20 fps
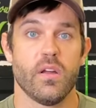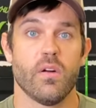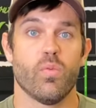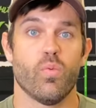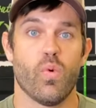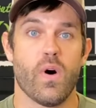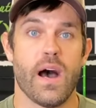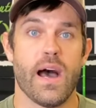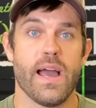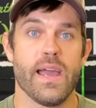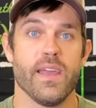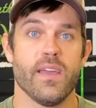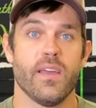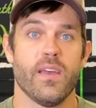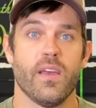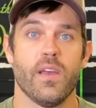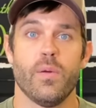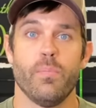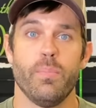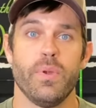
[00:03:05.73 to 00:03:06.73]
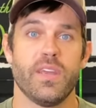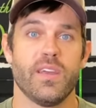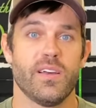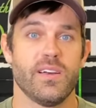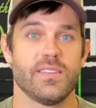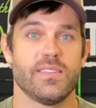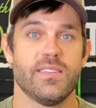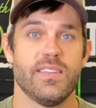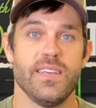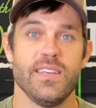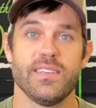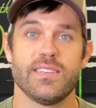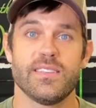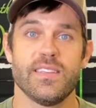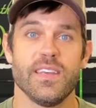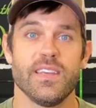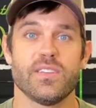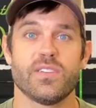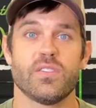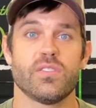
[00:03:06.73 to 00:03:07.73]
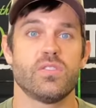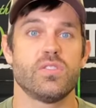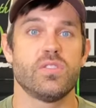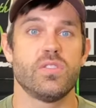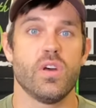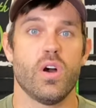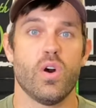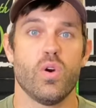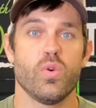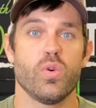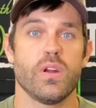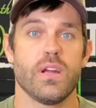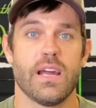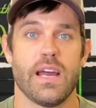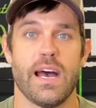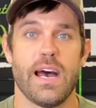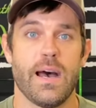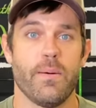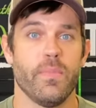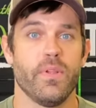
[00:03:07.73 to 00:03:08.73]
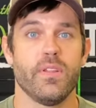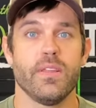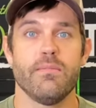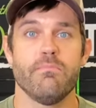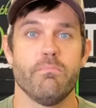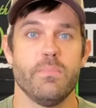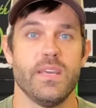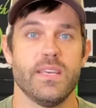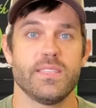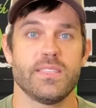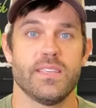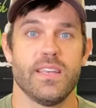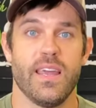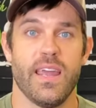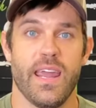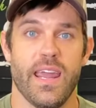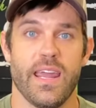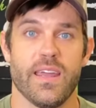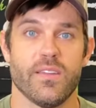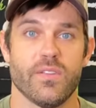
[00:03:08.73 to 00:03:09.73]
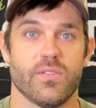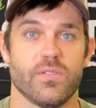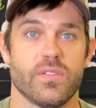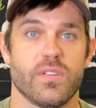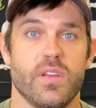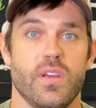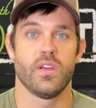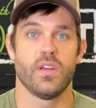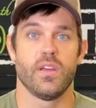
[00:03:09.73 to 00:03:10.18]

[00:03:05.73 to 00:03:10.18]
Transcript: Why? Because these things are so commonly mishandled.